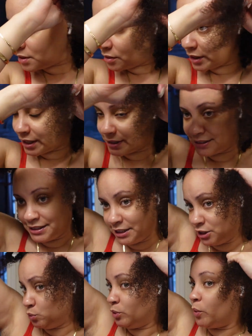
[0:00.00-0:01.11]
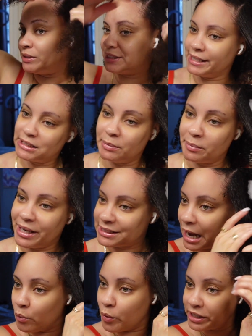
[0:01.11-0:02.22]
Okay. See, this is what always gets me because
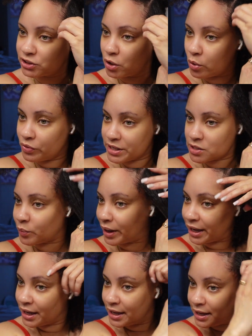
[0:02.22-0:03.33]
I want it to go this way.